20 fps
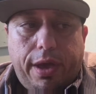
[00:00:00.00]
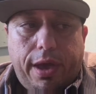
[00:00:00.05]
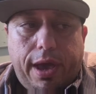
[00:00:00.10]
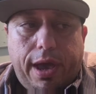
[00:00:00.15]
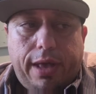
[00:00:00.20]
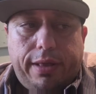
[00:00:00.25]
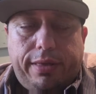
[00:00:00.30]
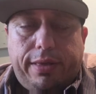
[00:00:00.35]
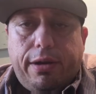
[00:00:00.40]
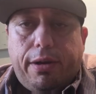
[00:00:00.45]

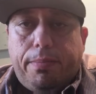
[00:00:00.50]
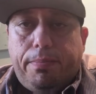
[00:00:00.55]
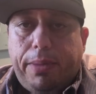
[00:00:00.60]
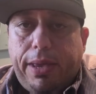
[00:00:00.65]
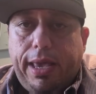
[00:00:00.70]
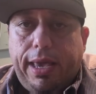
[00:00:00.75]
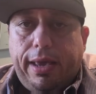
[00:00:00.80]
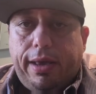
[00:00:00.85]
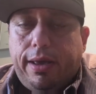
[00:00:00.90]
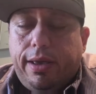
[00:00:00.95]
at their
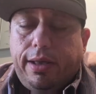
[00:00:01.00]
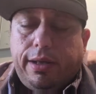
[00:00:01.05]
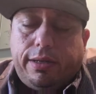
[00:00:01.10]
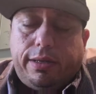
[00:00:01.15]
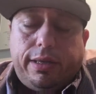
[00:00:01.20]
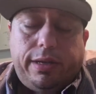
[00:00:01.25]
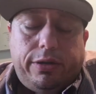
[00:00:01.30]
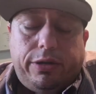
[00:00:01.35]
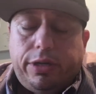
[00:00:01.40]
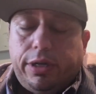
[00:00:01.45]
peak.
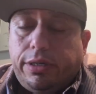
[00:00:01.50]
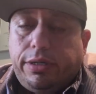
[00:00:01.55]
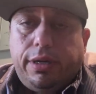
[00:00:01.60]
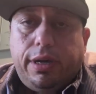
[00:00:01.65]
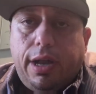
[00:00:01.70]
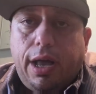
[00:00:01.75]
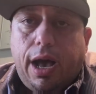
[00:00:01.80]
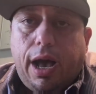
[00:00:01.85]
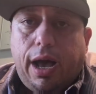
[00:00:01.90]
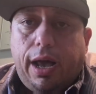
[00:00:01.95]
They're just
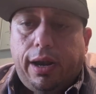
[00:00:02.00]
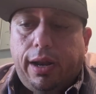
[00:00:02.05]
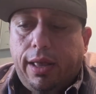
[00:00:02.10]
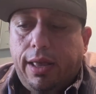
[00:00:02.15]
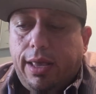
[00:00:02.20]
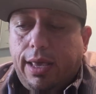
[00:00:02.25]
not.